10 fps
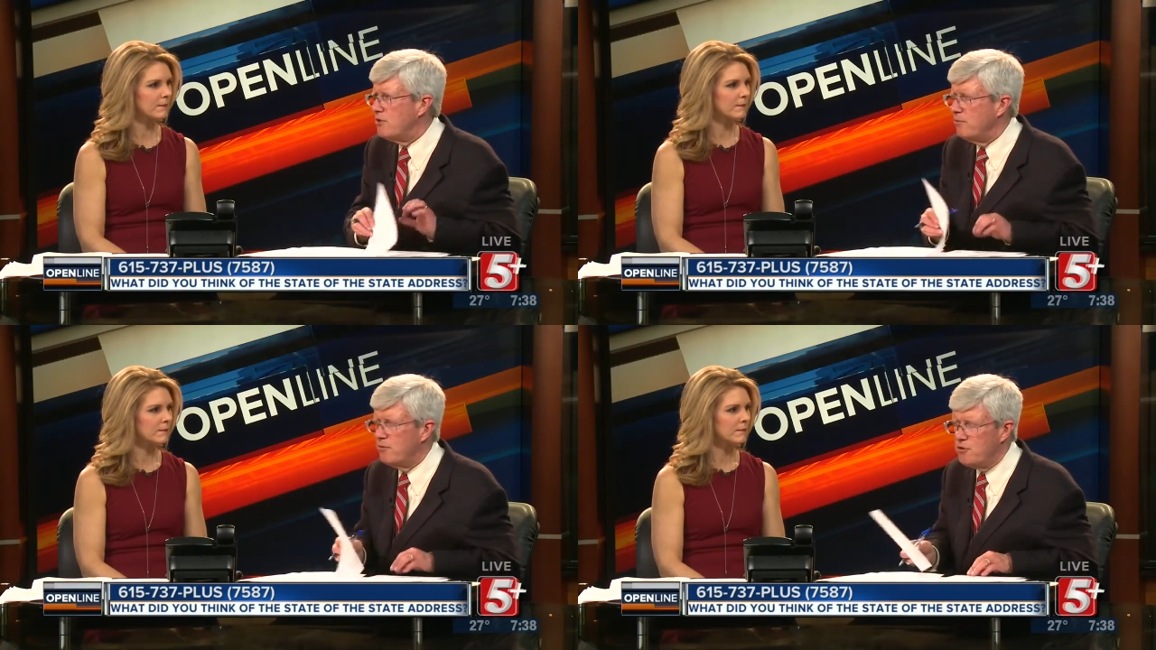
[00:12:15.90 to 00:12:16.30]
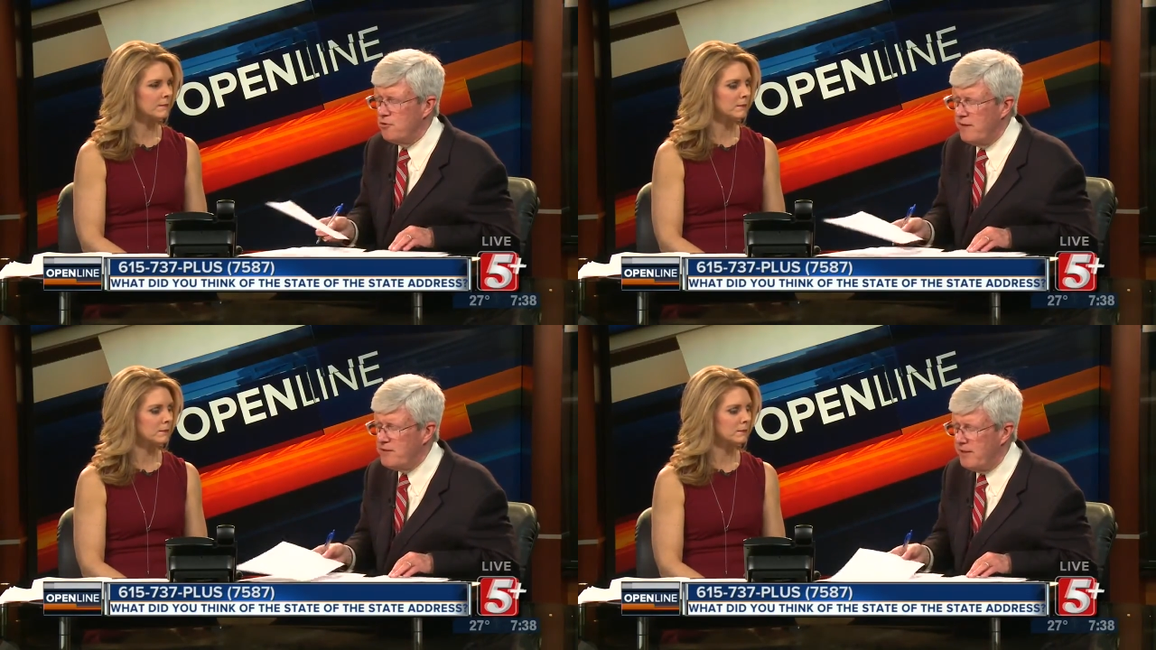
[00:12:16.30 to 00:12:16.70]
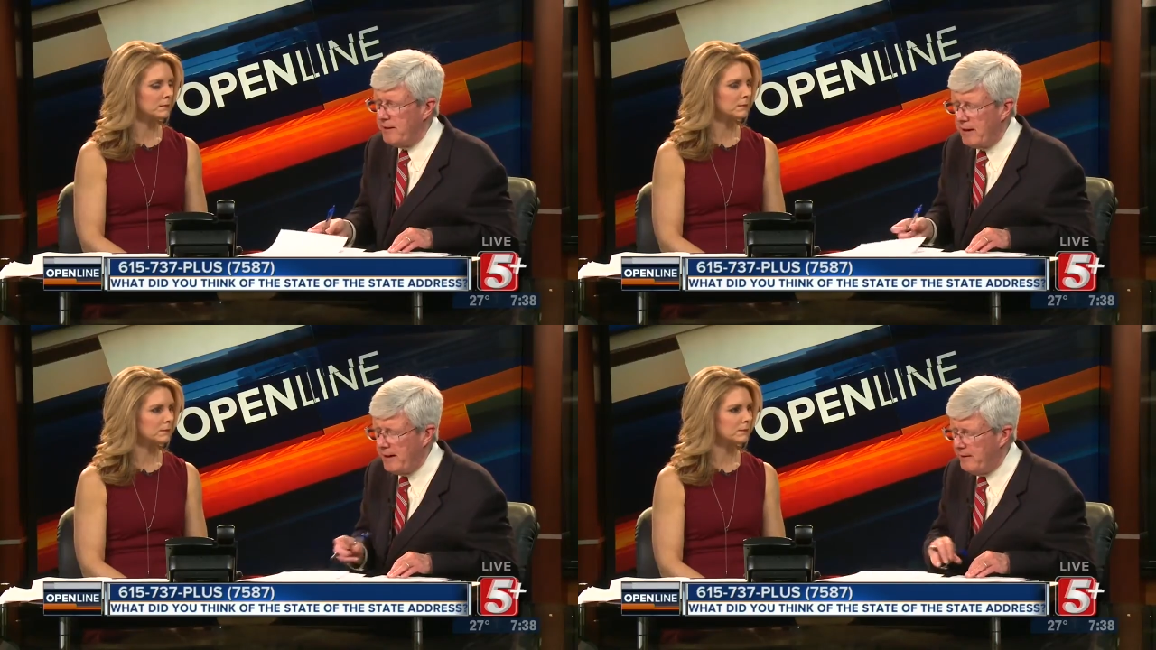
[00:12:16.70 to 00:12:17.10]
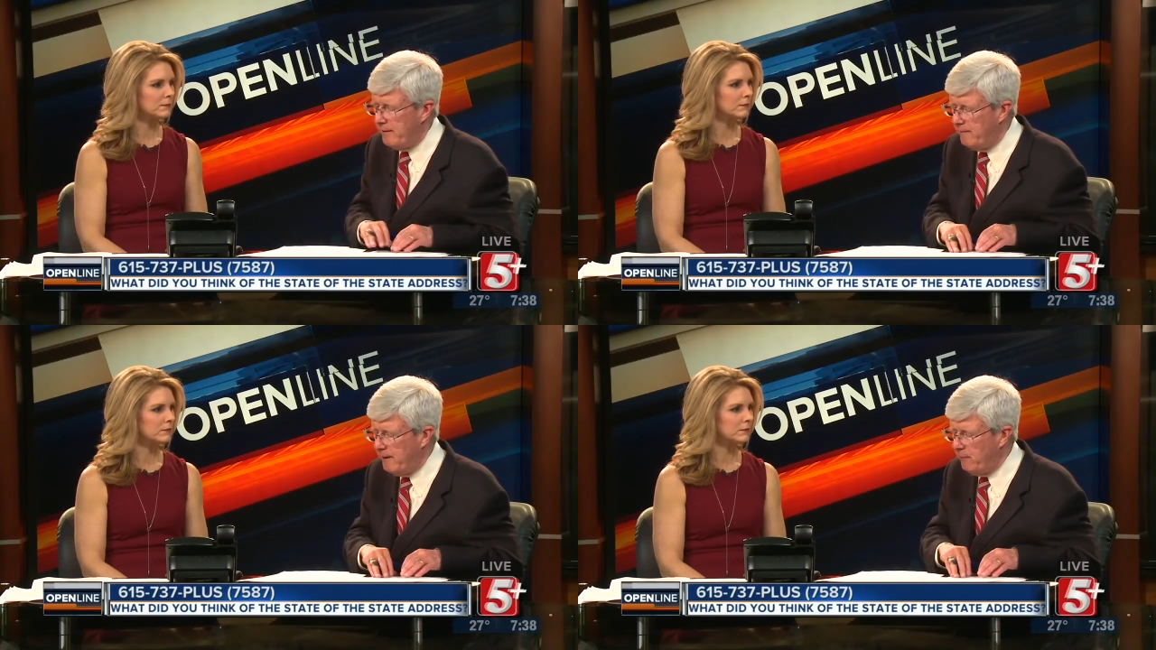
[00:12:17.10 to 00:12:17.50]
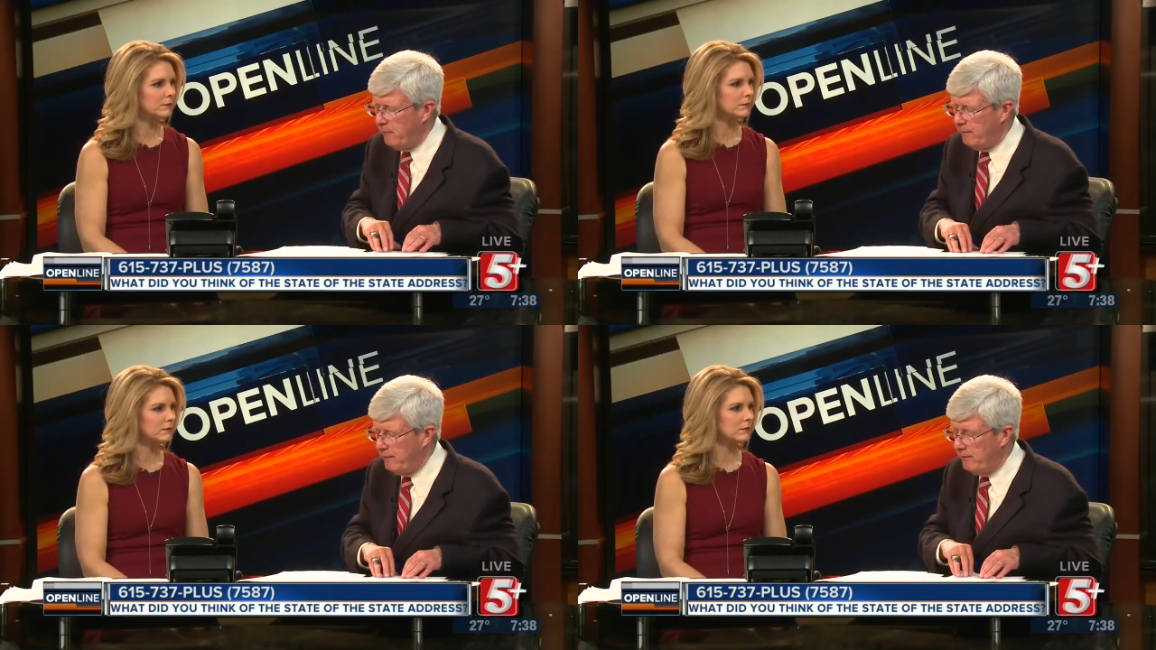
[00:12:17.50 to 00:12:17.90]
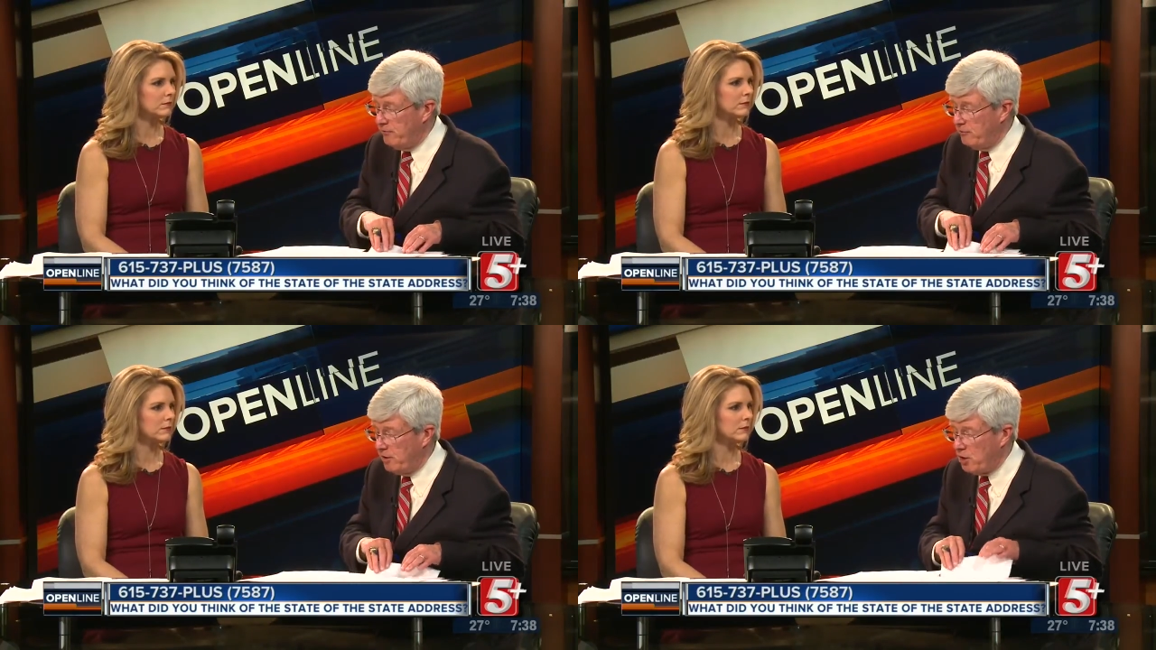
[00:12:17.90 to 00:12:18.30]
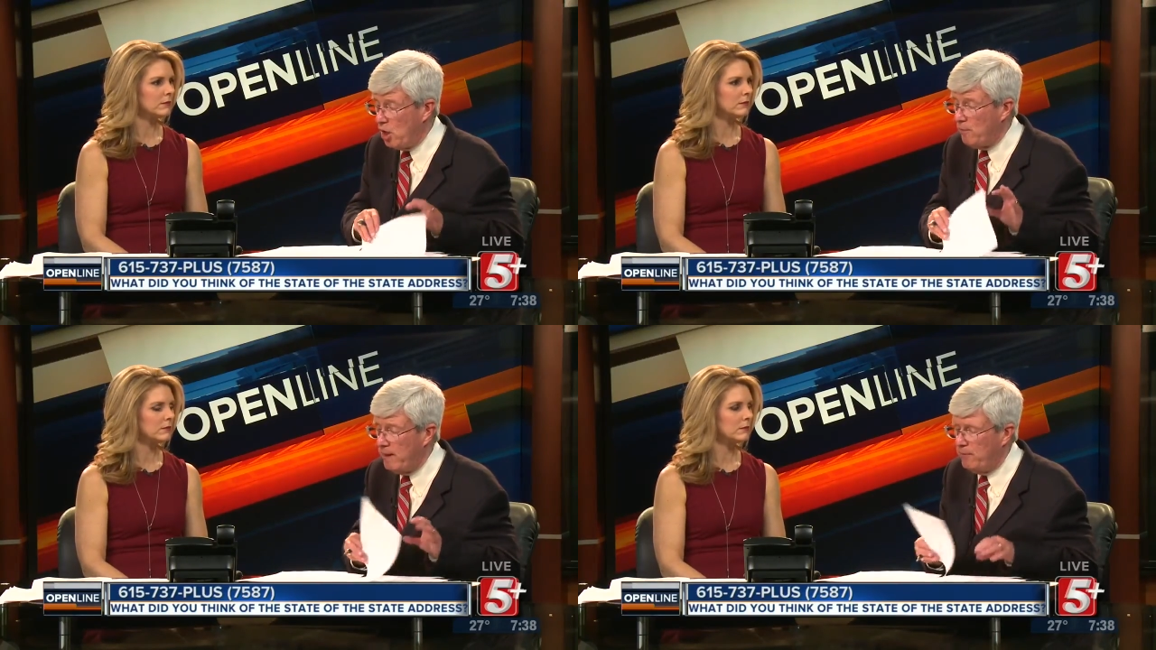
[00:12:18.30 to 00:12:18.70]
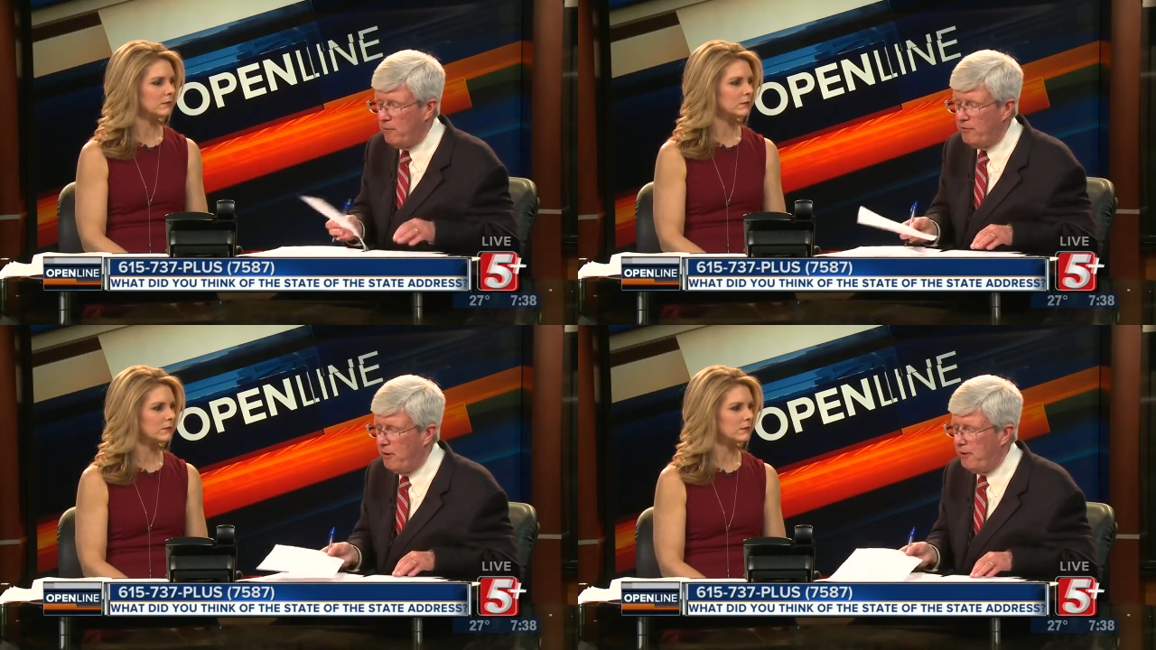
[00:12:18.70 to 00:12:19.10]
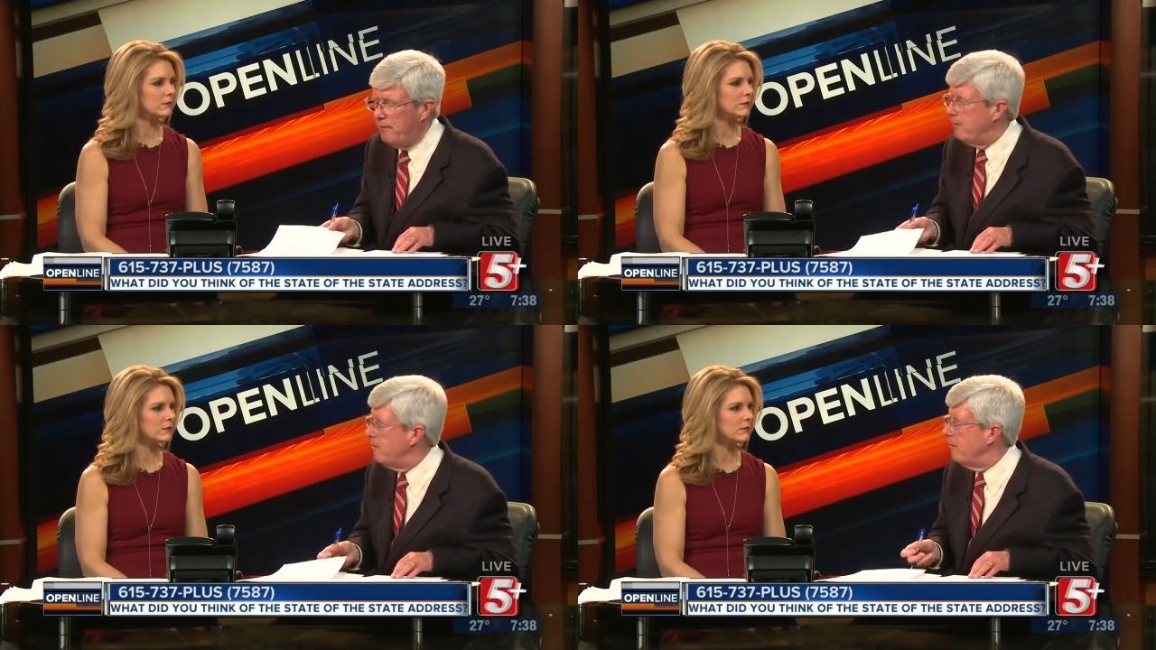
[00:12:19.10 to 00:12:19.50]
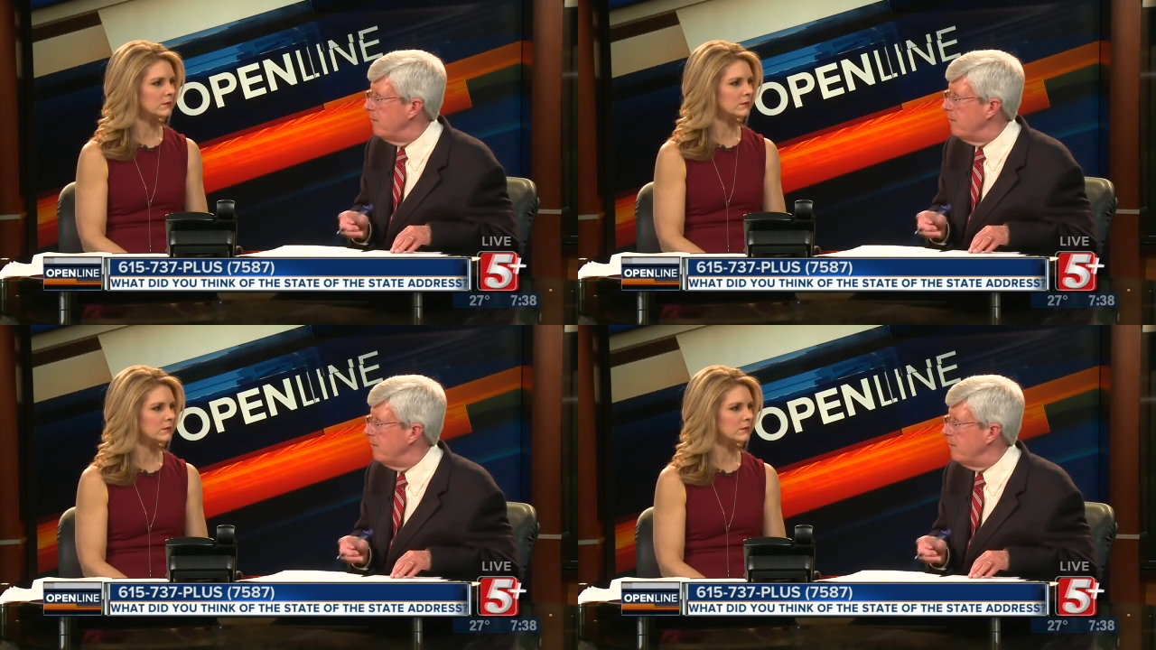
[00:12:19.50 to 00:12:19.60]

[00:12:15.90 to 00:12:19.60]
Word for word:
Speaker 1: recent surveys that indicated that people that young people thought that